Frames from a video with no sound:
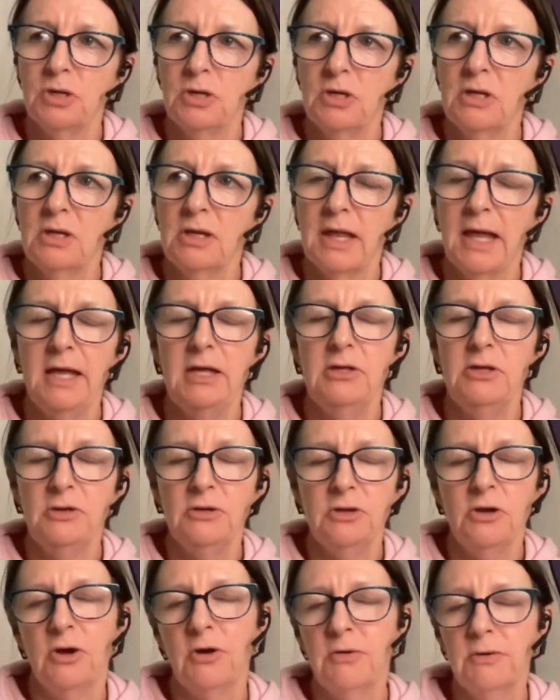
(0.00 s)
you know and
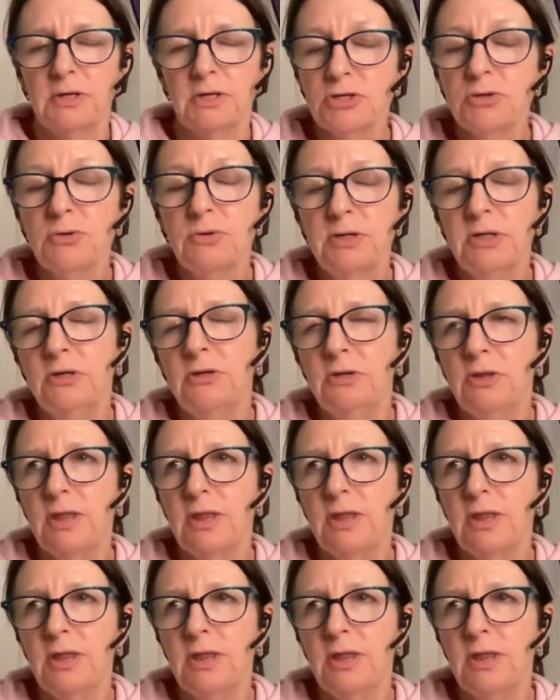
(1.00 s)
assure you that